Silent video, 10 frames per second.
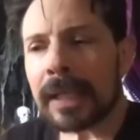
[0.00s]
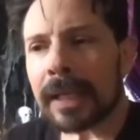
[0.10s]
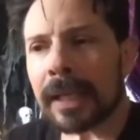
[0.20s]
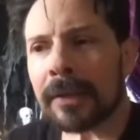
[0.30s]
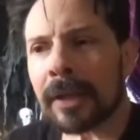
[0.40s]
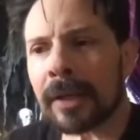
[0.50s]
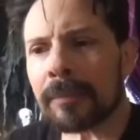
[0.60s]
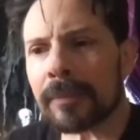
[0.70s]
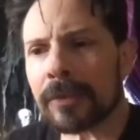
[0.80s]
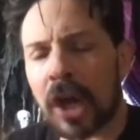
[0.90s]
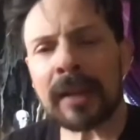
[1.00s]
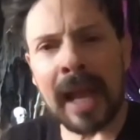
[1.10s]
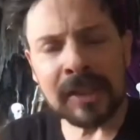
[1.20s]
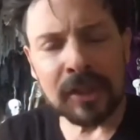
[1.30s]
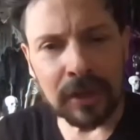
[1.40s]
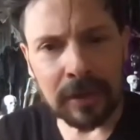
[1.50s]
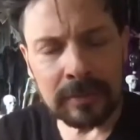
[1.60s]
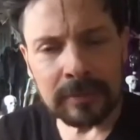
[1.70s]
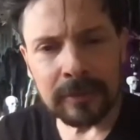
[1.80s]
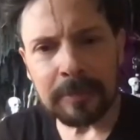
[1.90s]
And John Lasseter
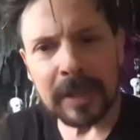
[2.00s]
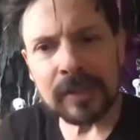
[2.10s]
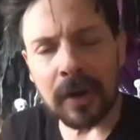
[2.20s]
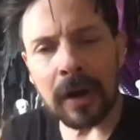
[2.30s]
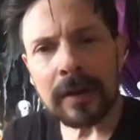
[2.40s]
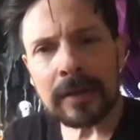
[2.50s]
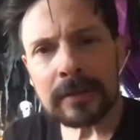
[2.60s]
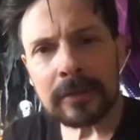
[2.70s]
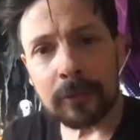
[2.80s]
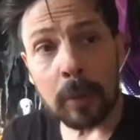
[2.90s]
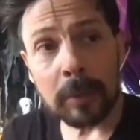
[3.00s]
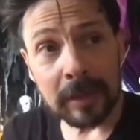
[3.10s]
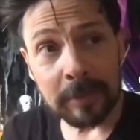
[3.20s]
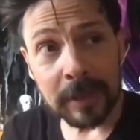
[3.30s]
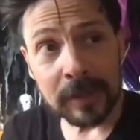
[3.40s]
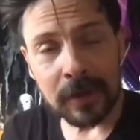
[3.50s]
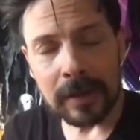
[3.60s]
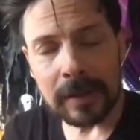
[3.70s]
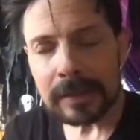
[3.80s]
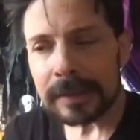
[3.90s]
from Pixar, formerly Pixar,